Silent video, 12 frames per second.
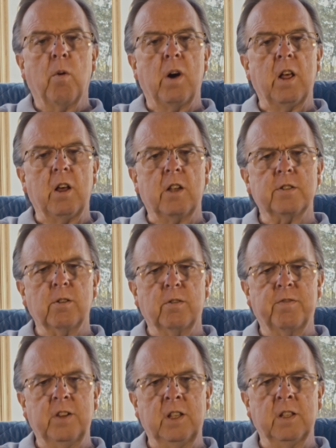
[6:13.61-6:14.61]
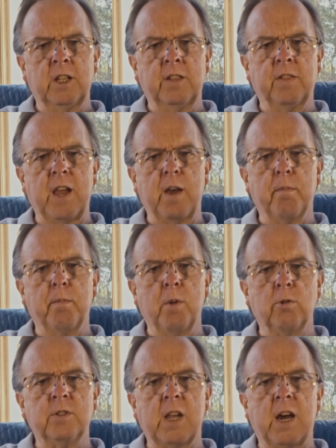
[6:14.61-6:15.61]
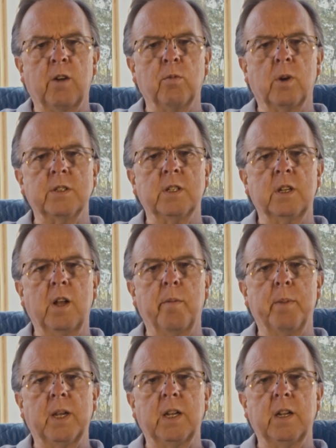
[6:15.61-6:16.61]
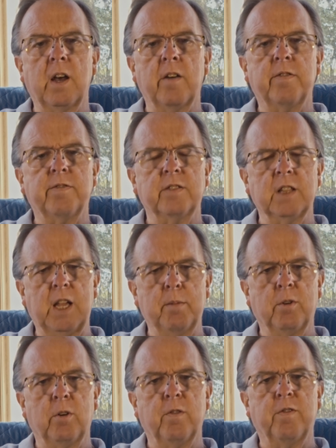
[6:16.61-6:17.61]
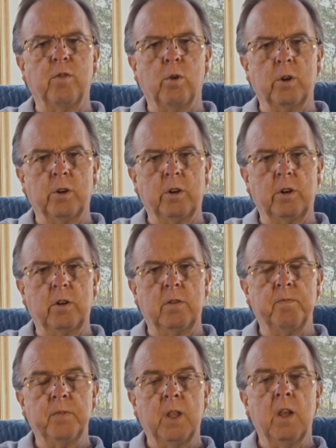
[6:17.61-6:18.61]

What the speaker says: while also feeling that Motown wasn't a big enough label for her.